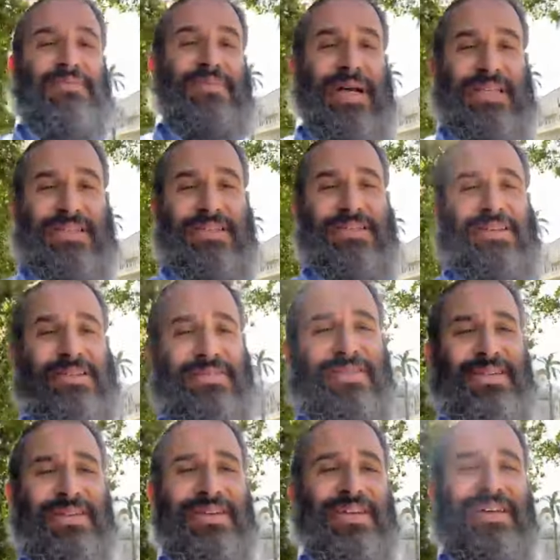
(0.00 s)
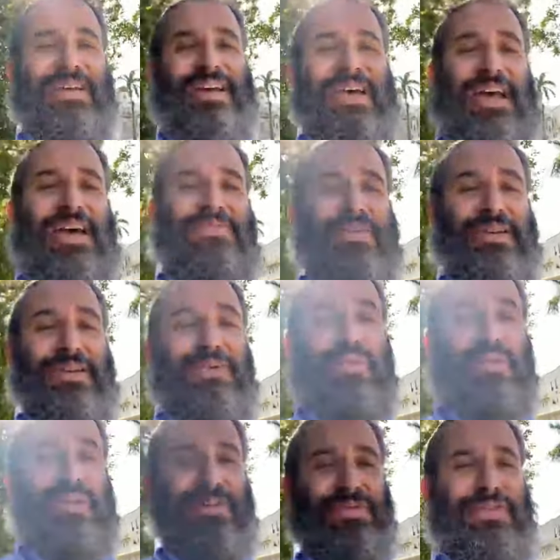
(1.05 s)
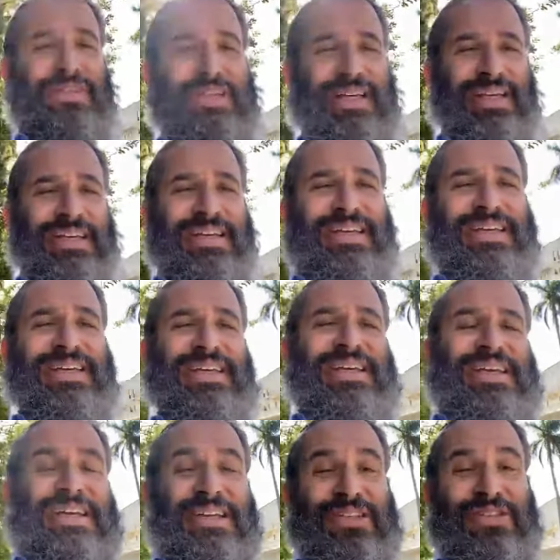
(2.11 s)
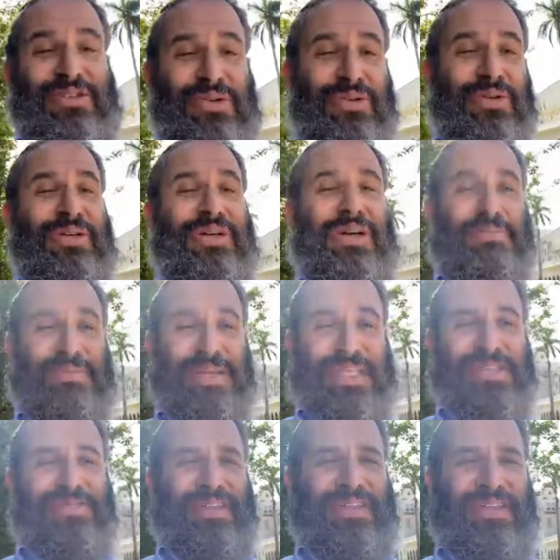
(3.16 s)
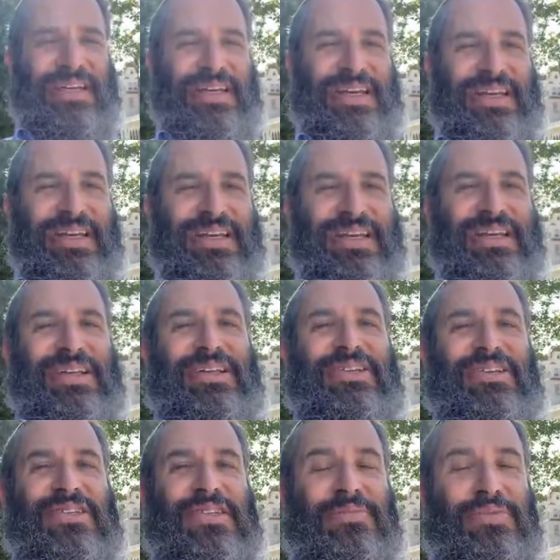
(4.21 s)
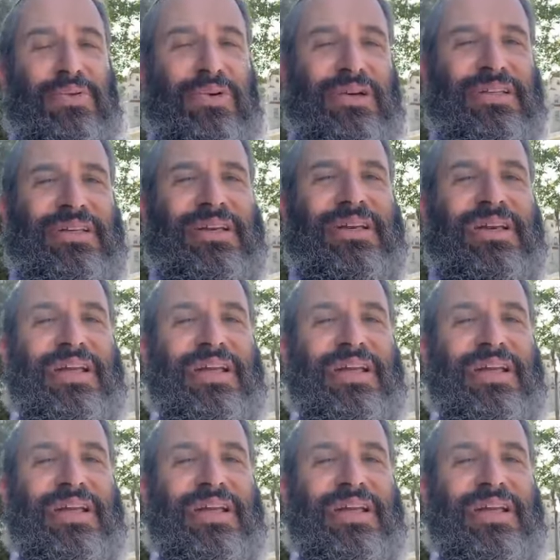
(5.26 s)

Mazel Tov. Have a wonderful day and do a mitzvah today to support